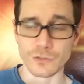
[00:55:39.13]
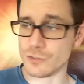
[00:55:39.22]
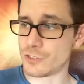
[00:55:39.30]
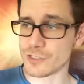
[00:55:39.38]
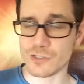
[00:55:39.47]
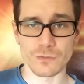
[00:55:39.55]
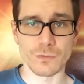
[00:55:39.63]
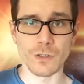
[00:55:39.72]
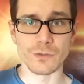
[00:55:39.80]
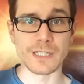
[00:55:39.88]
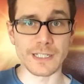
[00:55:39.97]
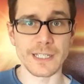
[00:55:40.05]
just the
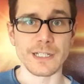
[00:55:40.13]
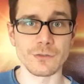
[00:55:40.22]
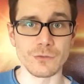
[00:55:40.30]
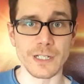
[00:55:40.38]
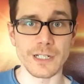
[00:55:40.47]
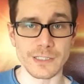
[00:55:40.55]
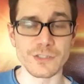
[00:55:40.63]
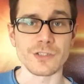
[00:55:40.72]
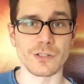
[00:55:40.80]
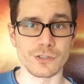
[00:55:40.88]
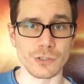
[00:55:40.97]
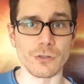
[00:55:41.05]
rose, it can
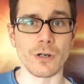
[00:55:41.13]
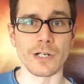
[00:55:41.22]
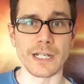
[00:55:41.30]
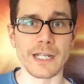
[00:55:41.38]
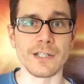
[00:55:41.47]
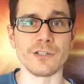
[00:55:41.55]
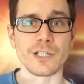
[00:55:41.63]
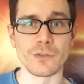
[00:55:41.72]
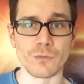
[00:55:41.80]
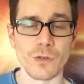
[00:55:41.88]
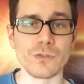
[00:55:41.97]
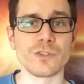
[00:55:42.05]
start to grow again. You'll get a
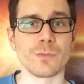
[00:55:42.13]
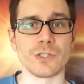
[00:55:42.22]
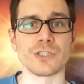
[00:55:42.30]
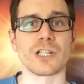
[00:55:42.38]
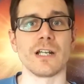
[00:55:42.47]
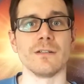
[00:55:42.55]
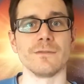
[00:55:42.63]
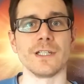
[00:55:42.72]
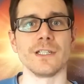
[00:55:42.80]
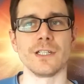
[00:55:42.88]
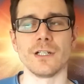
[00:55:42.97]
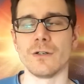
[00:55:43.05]
rose bush out of
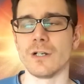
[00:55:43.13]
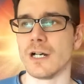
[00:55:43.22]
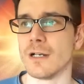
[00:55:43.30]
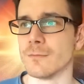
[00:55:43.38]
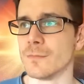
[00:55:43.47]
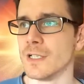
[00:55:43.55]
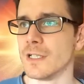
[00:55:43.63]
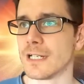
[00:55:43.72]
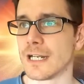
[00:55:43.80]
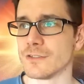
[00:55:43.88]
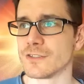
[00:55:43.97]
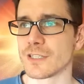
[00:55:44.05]
it,
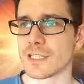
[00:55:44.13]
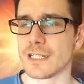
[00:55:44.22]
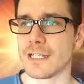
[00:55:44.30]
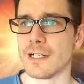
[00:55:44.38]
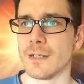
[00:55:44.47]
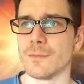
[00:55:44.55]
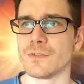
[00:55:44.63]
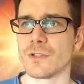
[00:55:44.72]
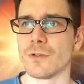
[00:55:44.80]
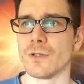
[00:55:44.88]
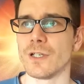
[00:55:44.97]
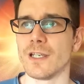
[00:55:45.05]
and I was looking that up.
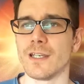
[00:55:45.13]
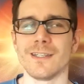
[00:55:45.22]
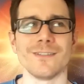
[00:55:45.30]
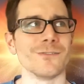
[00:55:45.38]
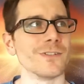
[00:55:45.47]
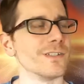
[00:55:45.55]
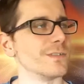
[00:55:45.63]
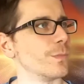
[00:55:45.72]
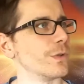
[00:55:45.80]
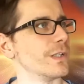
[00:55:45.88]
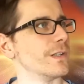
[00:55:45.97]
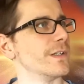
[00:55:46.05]
So what is the
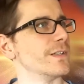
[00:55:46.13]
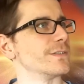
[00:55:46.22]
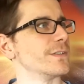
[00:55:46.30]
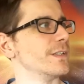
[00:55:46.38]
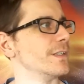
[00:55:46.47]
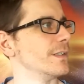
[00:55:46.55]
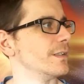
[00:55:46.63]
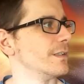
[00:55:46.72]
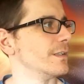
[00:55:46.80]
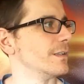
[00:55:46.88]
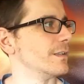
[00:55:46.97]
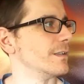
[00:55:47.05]
point of this?
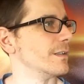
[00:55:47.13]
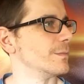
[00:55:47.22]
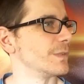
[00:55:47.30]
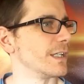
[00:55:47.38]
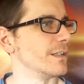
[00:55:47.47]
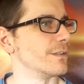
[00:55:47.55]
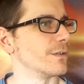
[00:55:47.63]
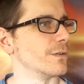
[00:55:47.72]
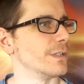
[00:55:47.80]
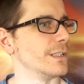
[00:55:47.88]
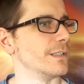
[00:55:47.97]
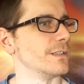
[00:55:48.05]
I'm getting
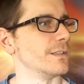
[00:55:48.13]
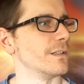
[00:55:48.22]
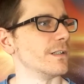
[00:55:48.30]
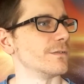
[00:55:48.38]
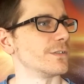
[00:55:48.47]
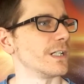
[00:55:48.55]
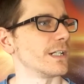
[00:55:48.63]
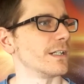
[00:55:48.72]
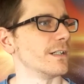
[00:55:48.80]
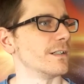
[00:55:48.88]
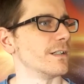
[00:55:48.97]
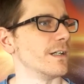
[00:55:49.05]
totally off track
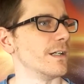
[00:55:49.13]
here.